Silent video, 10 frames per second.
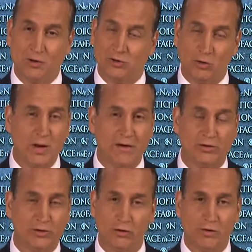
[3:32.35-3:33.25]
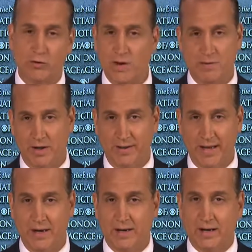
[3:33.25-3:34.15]
So we have a total agreement on
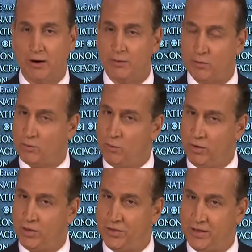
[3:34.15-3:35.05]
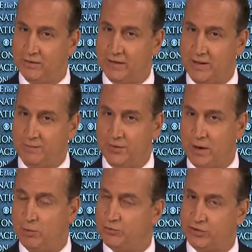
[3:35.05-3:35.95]
that. Now, one of the things
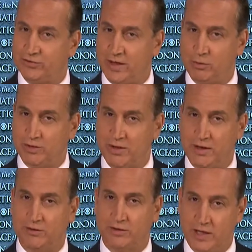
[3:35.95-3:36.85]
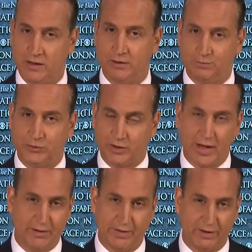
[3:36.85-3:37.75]
that was just said, which I think is key to
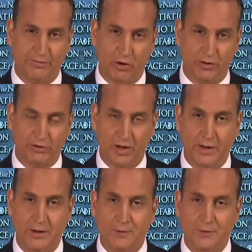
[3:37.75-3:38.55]
kind of like focus on,